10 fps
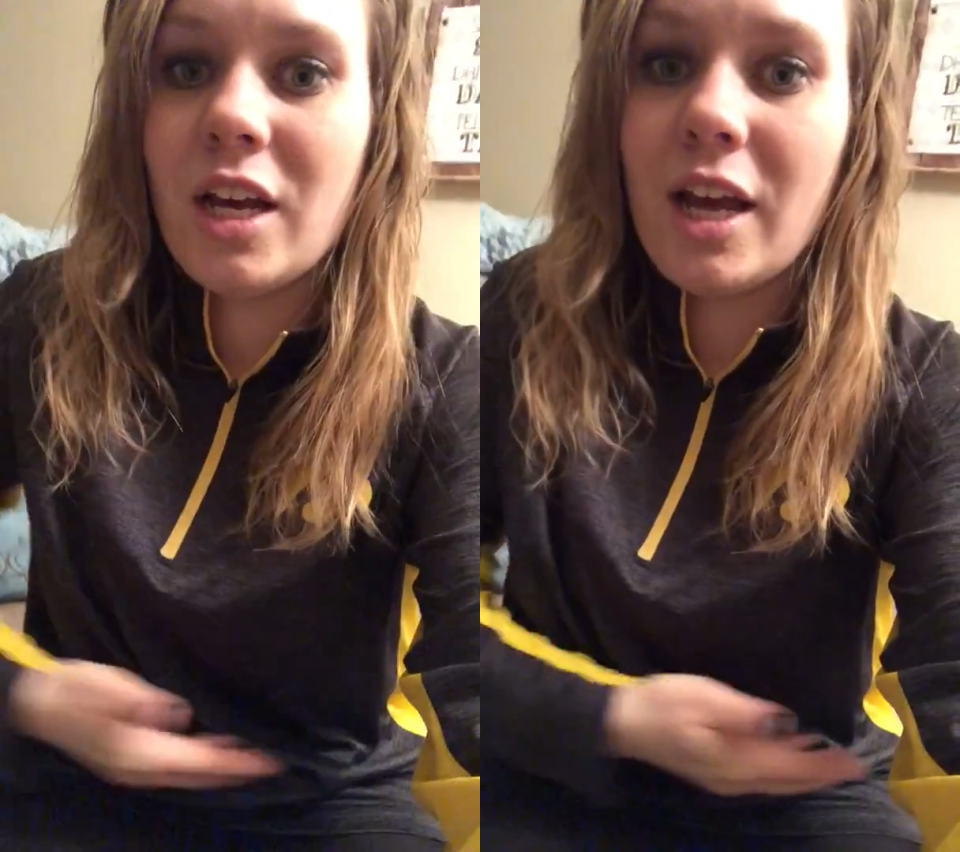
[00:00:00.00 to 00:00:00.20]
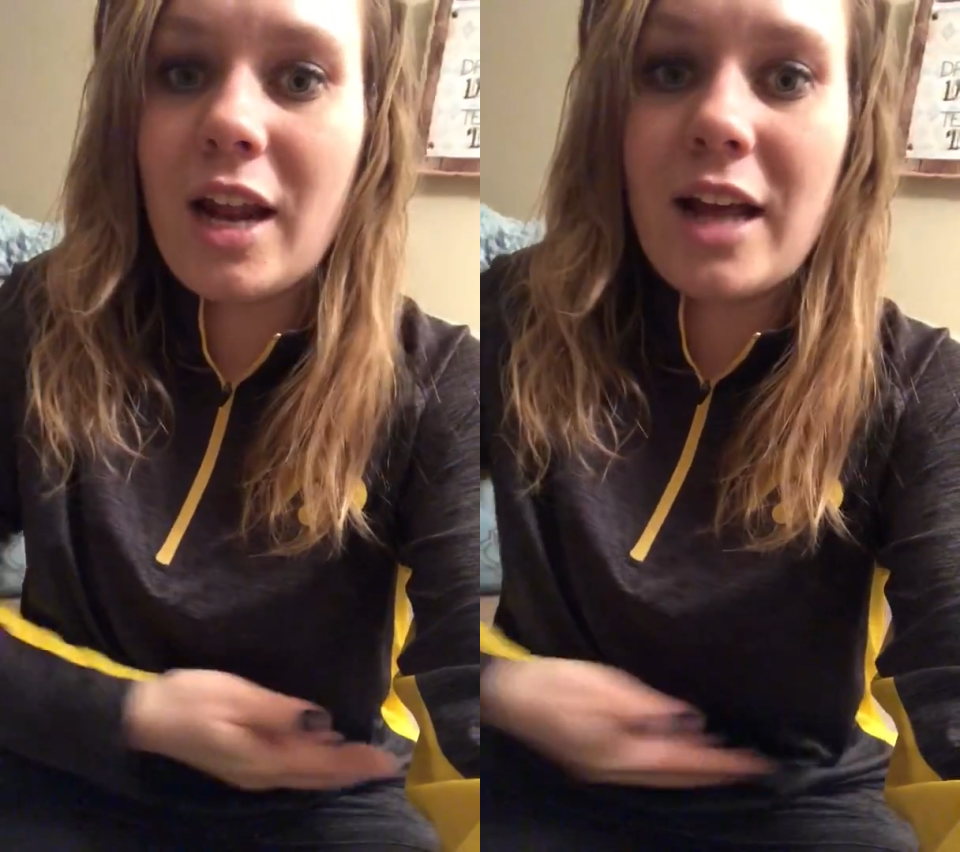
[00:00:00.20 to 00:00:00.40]

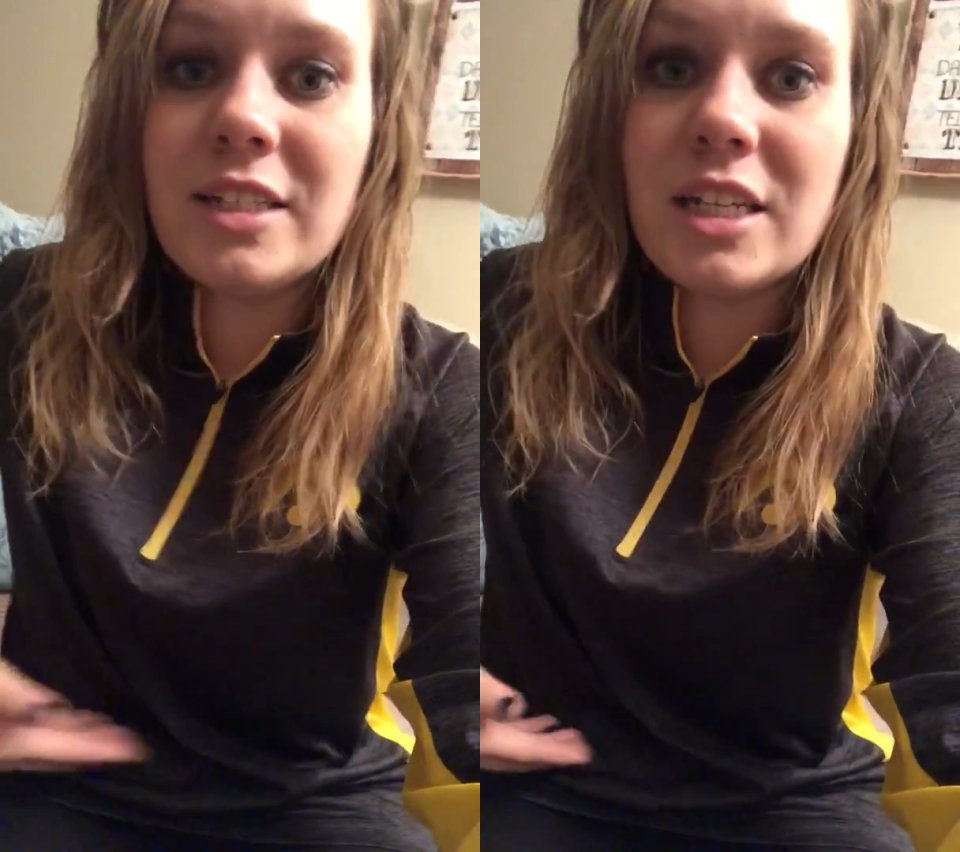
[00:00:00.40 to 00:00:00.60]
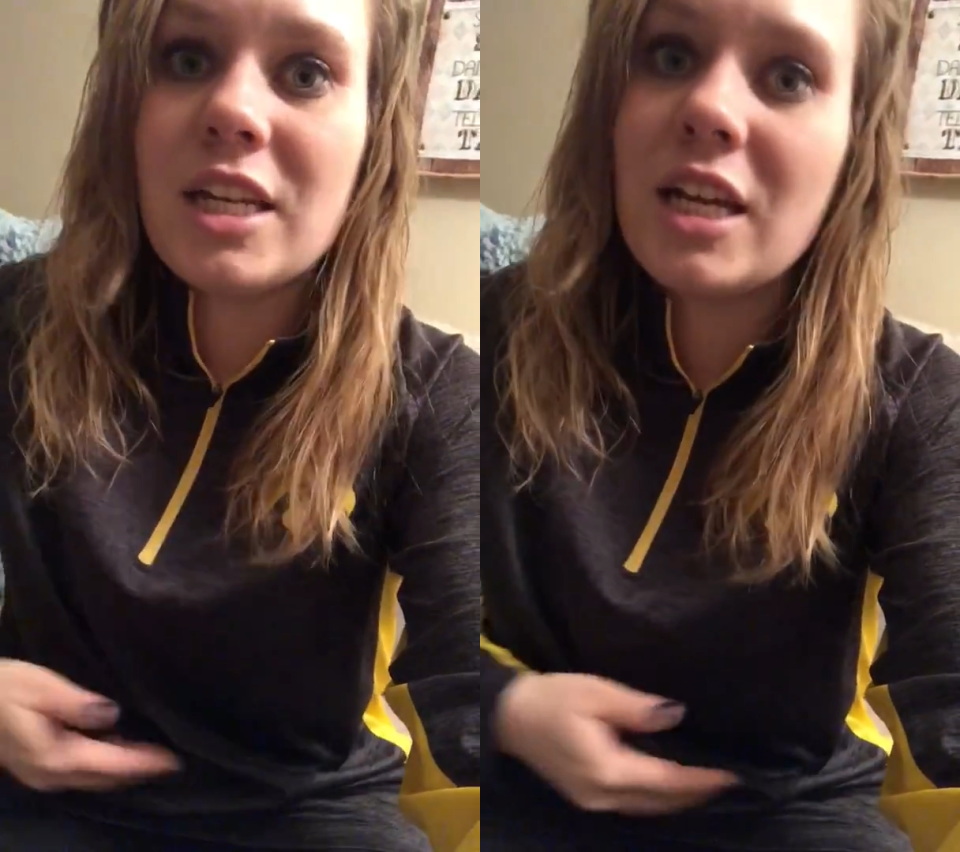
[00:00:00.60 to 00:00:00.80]
it
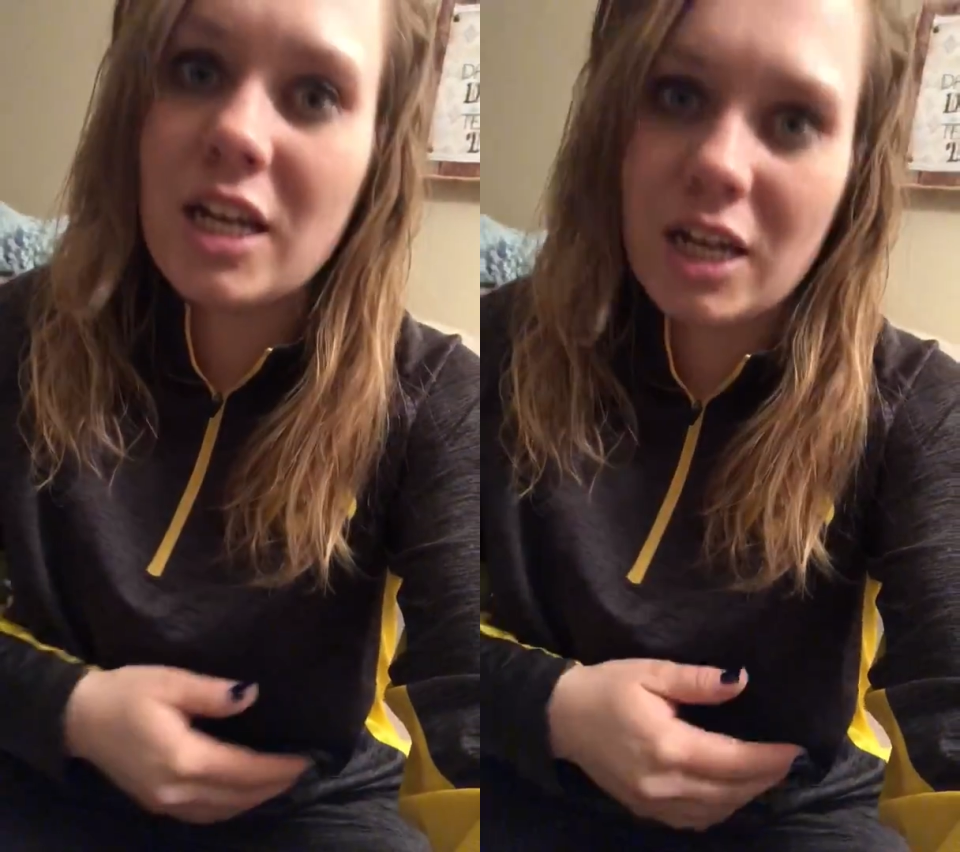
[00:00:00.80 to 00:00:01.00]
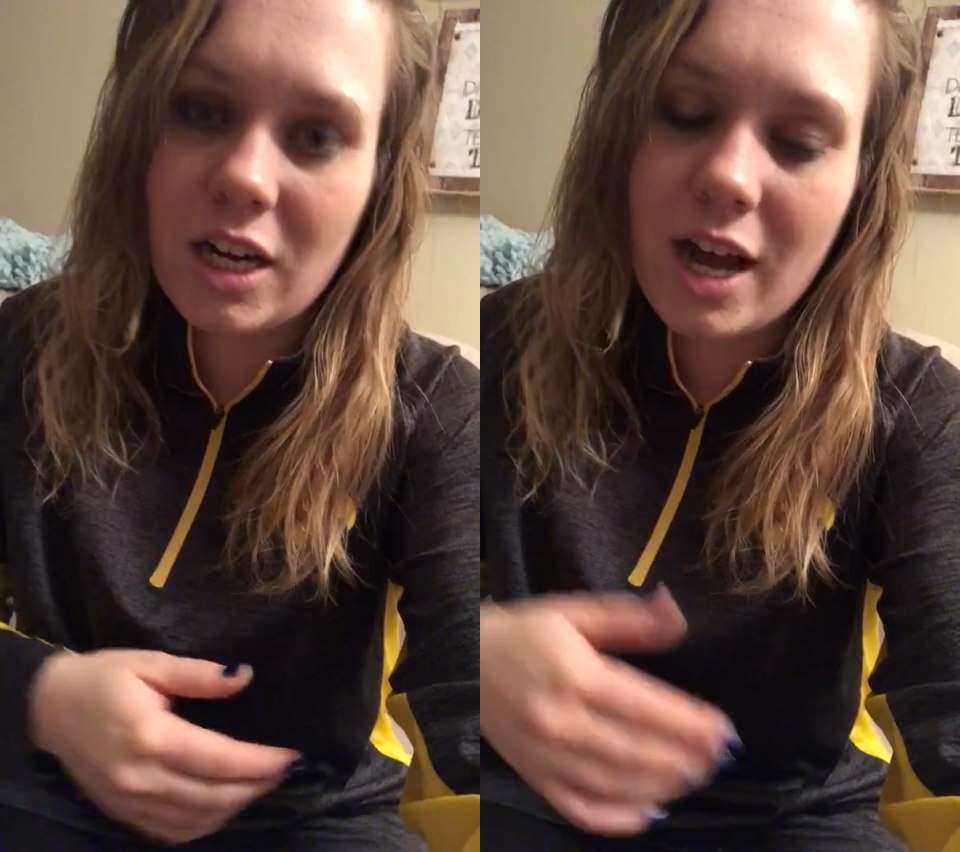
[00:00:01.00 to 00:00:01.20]
ended
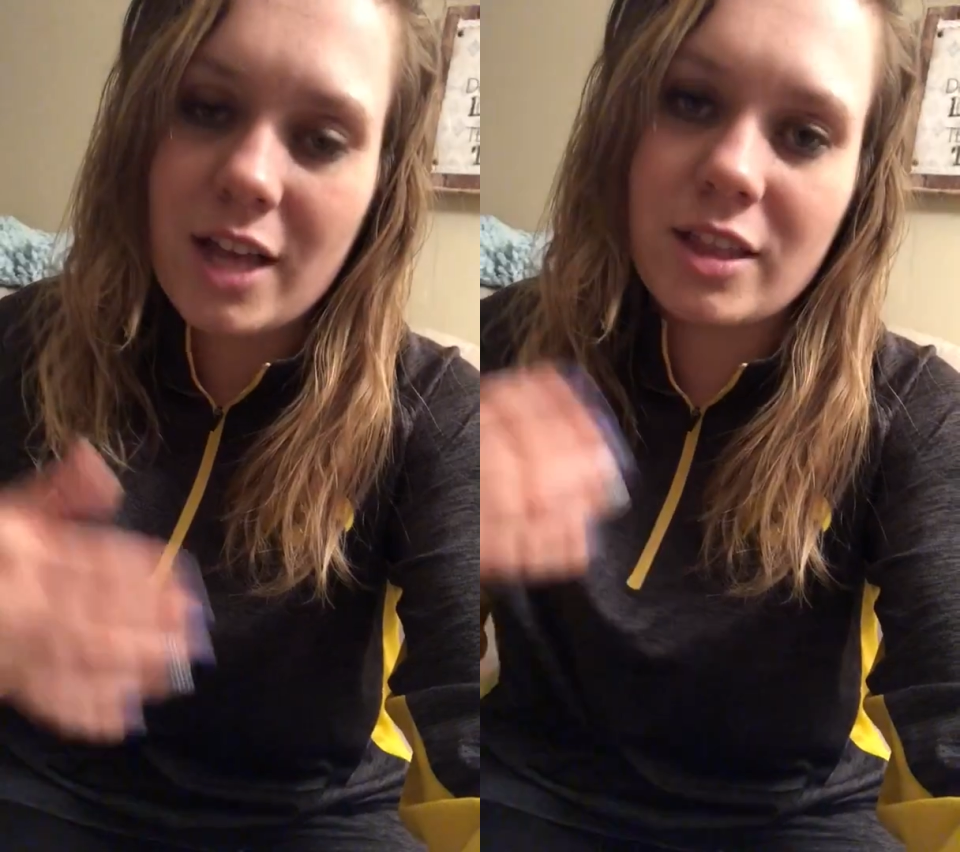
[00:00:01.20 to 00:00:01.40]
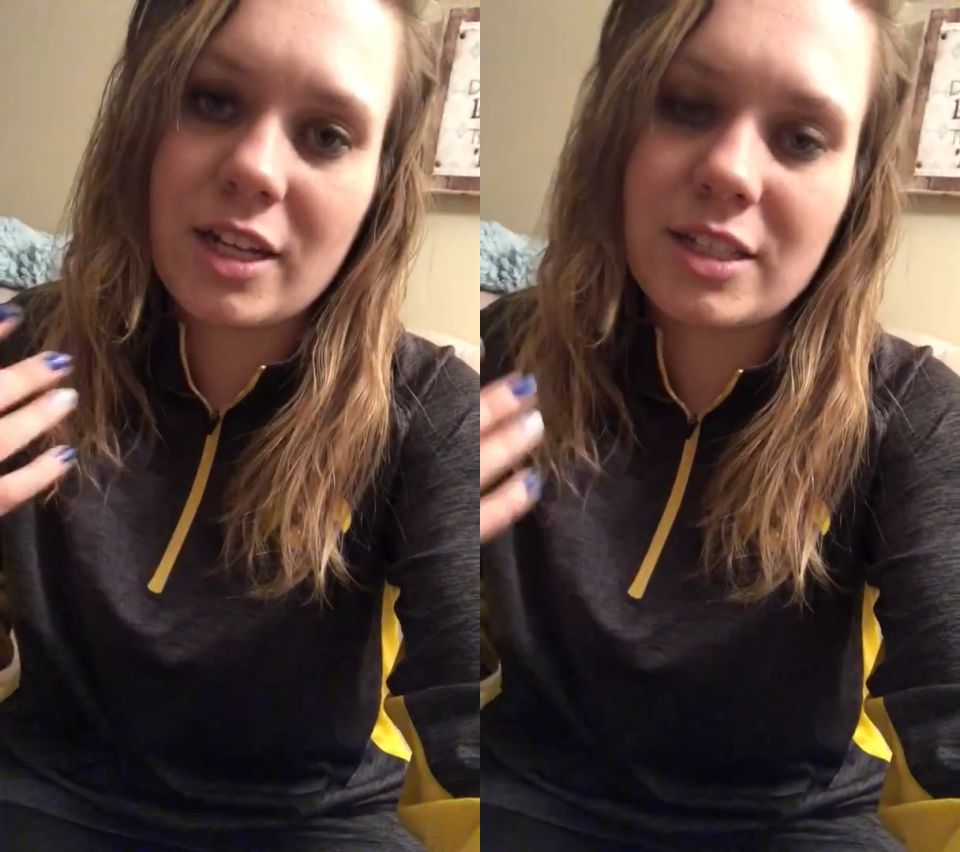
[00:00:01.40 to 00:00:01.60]
here
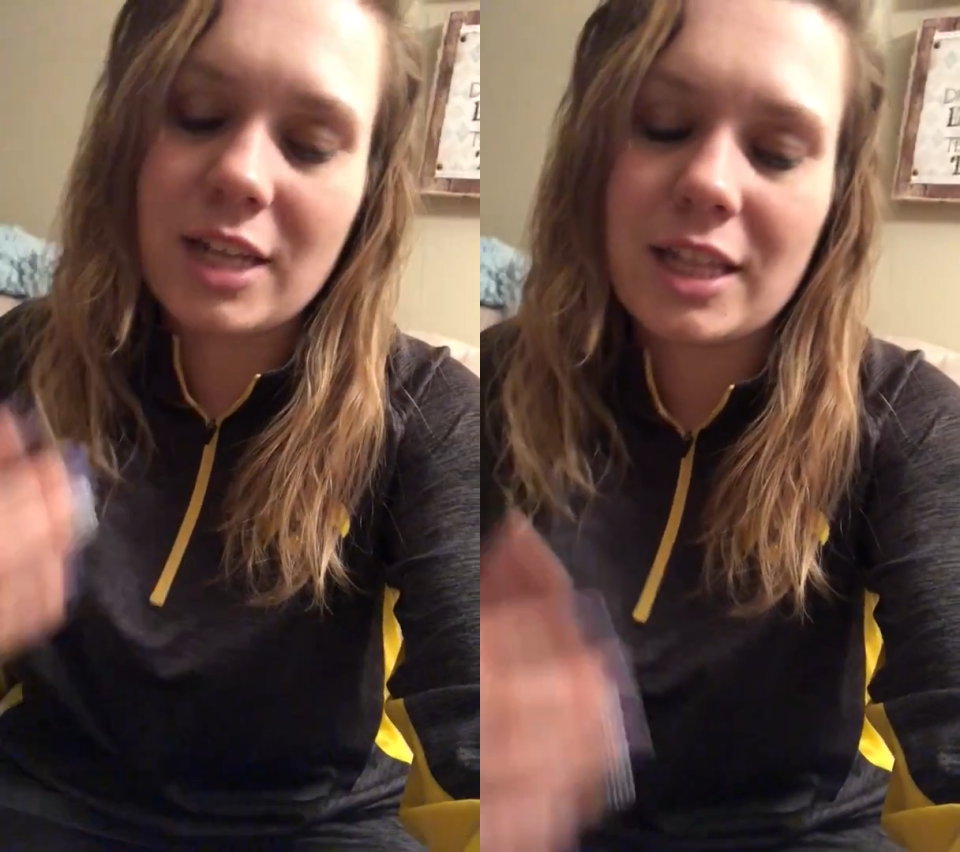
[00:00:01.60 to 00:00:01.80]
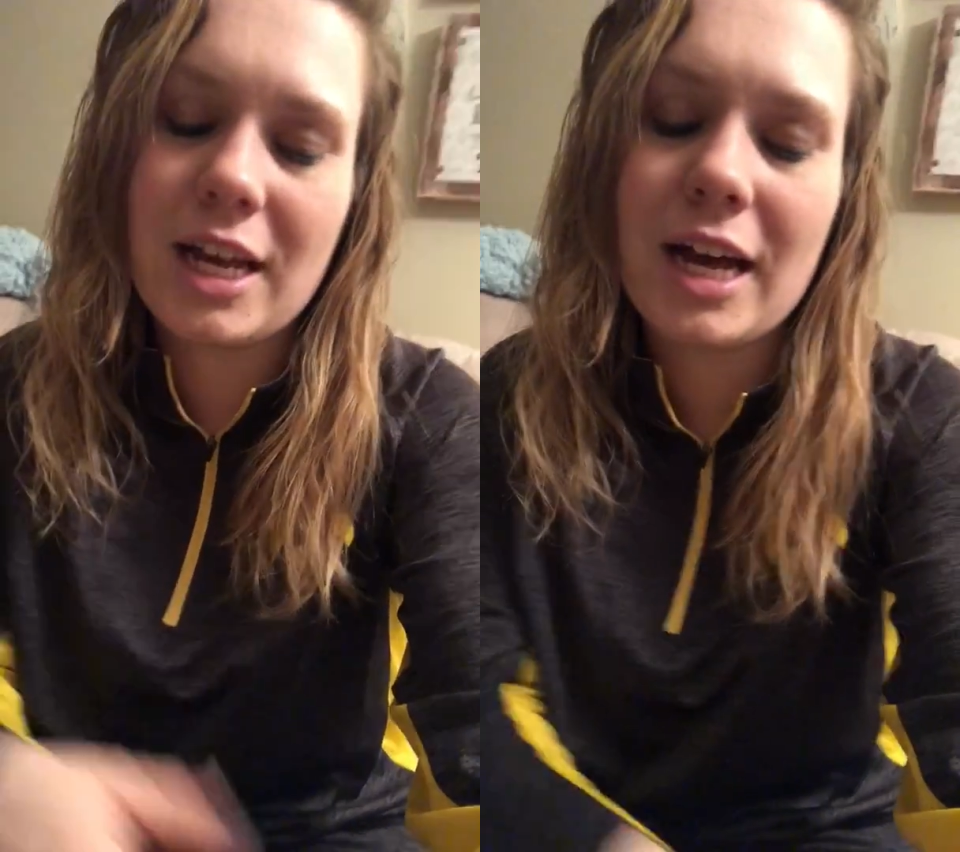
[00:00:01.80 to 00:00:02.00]
and things
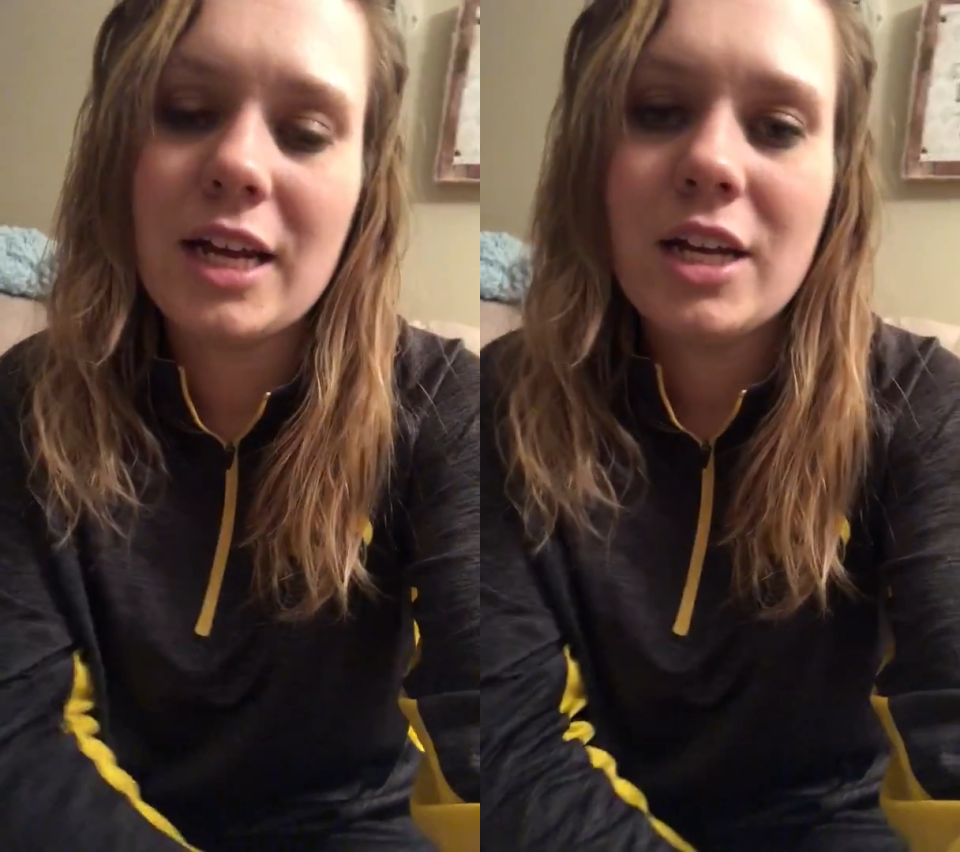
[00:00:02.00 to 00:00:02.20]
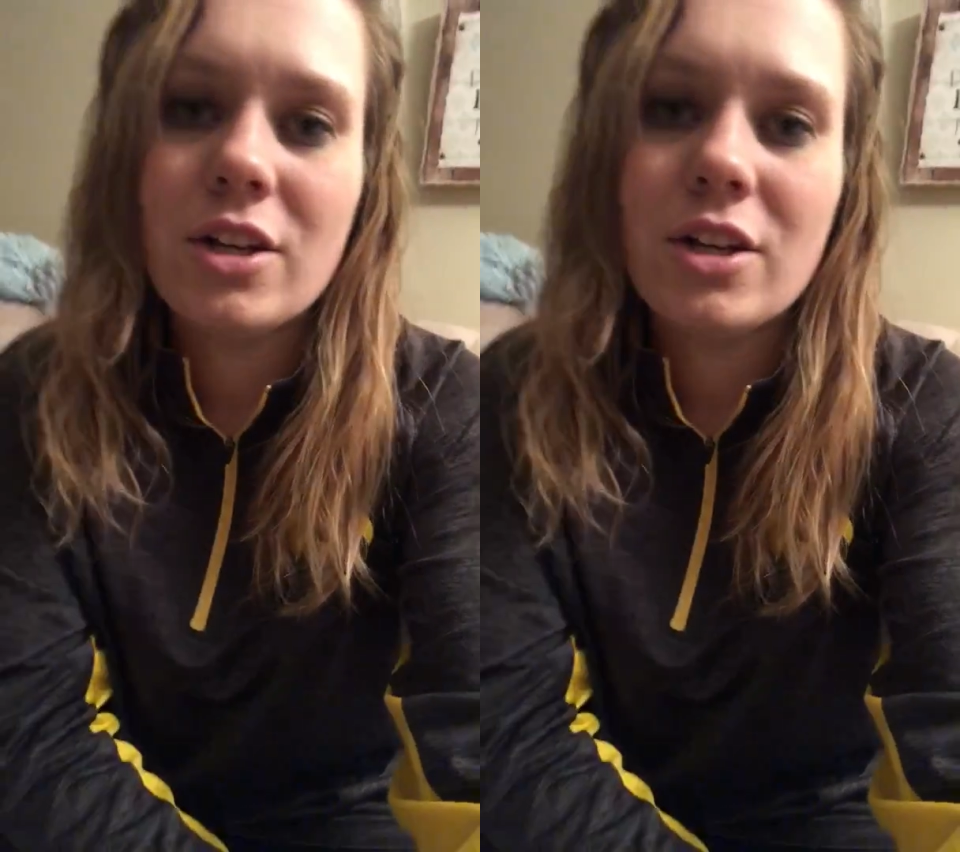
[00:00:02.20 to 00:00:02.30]
like that.